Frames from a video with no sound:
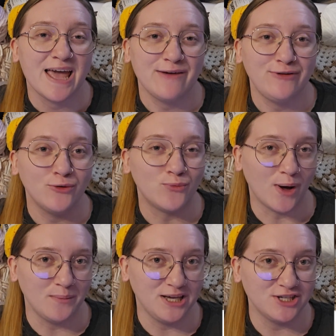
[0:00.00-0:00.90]
If you
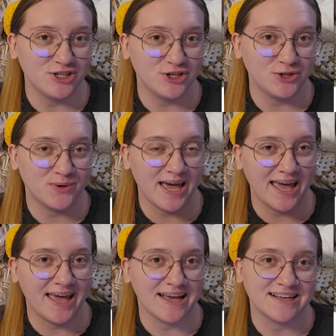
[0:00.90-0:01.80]
want me to do
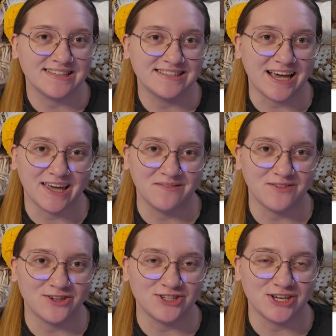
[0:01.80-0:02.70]
a second
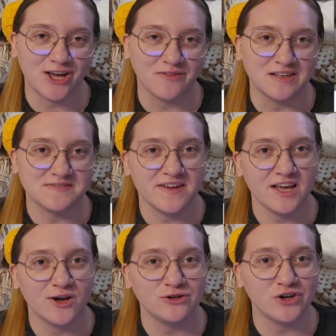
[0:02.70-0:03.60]
version of this
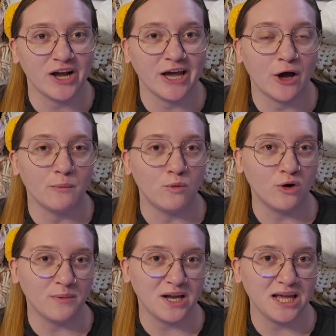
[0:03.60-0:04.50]
video trying out
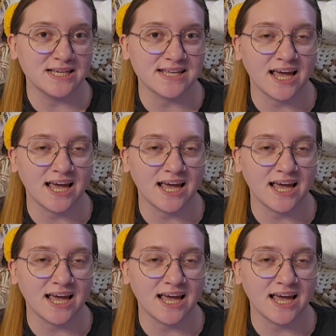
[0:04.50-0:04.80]
more bunnies,